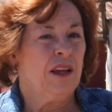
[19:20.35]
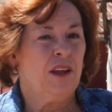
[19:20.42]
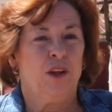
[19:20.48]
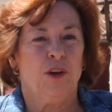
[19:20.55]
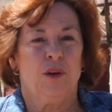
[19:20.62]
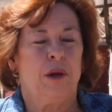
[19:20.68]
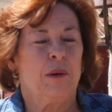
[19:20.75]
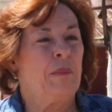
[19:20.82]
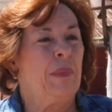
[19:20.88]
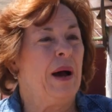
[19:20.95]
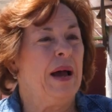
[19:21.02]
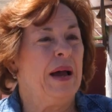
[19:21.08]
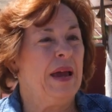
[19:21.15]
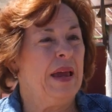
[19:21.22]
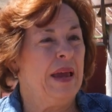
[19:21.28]
You can
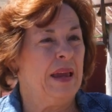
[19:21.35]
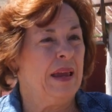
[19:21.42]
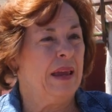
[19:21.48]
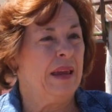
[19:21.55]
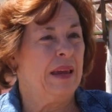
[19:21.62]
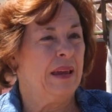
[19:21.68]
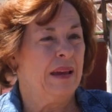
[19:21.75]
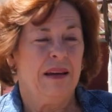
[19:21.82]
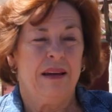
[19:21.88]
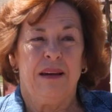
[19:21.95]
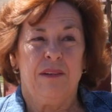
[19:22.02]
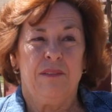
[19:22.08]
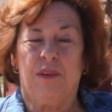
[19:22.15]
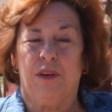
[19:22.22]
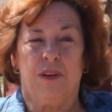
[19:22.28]
buy hay
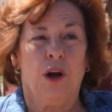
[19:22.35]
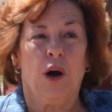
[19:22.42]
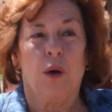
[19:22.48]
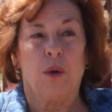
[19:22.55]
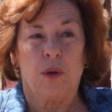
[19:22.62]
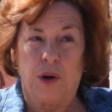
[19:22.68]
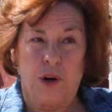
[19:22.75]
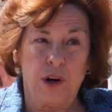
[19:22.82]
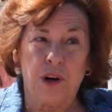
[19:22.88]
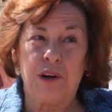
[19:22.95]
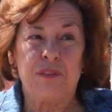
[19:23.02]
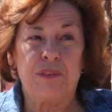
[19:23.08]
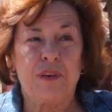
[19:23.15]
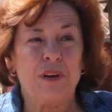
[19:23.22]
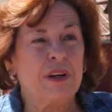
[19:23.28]
for the whole
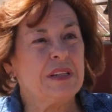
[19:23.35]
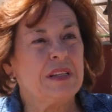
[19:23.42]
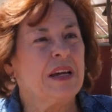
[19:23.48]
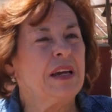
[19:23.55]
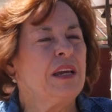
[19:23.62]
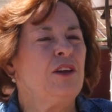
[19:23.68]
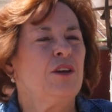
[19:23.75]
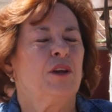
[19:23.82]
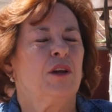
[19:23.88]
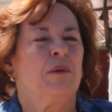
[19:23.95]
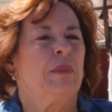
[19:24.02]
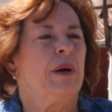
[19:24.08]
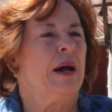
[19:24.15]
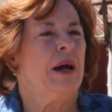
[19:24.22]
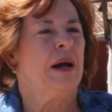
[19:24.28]
herd for a day. You can
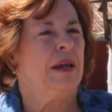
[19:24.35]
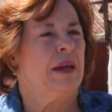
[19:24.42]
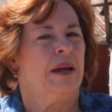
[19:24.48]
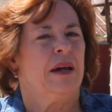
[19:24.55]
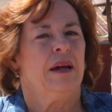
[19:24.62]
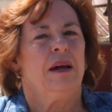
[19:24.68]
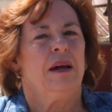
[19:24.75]
buy